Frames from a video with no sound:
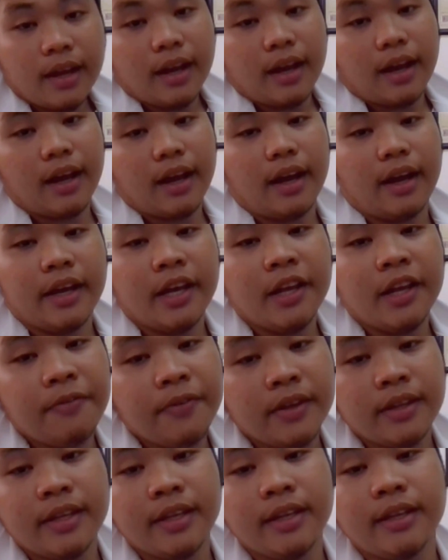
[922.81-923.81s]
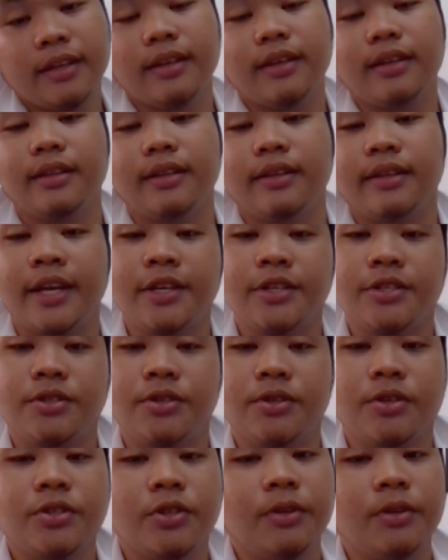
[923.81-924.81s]
Ill-fitting
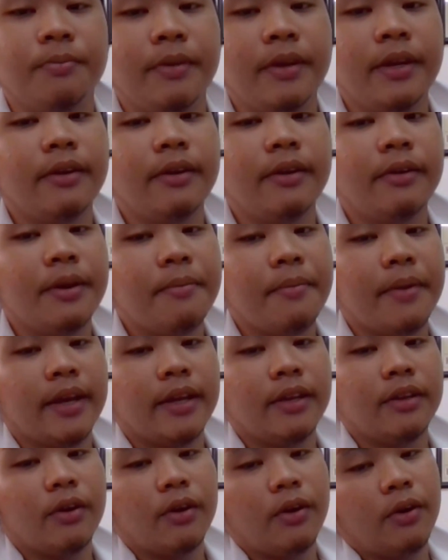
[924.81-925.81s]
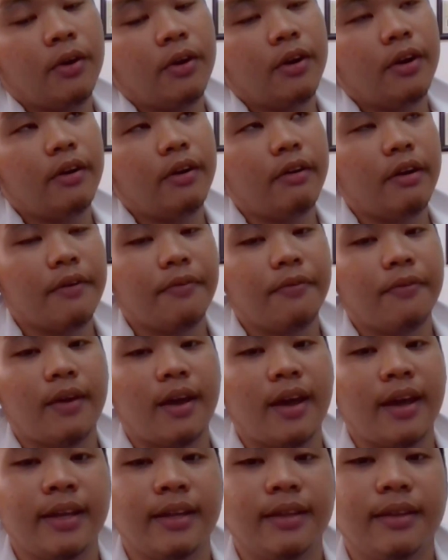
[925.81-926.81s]
denture should be remade or
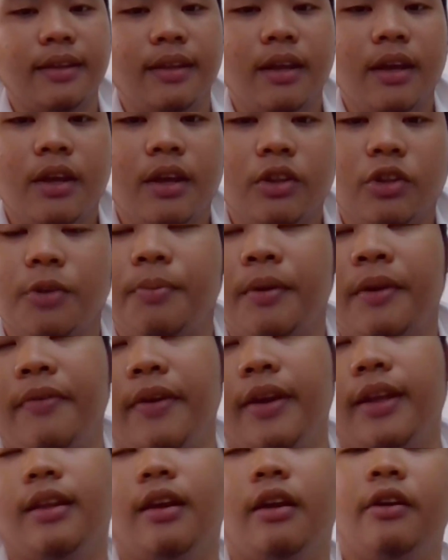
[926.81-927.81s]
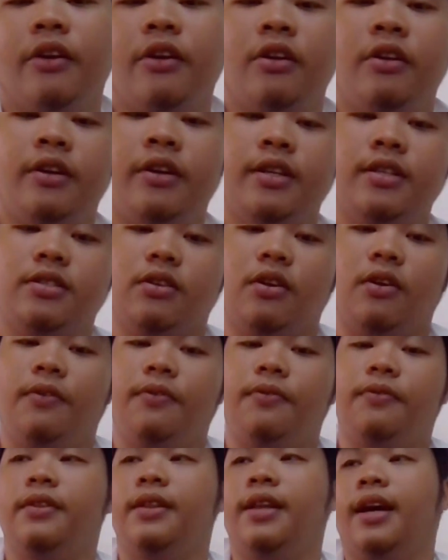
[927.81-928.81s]
refined to prevent a recurrence of
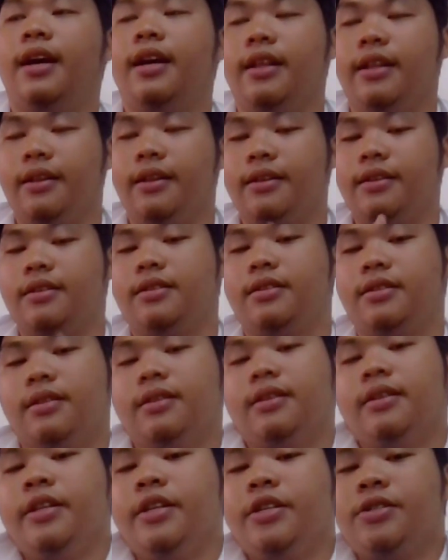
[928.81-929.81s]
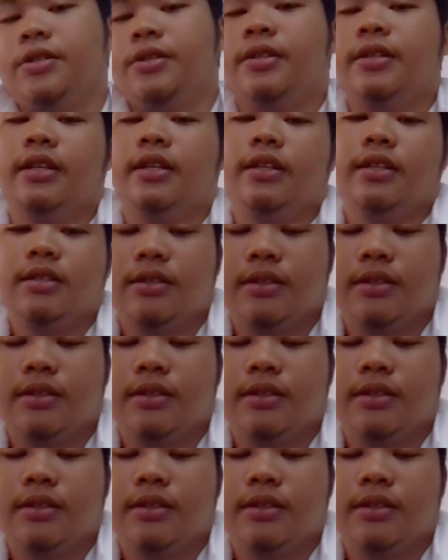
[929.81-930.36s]
the lesion that is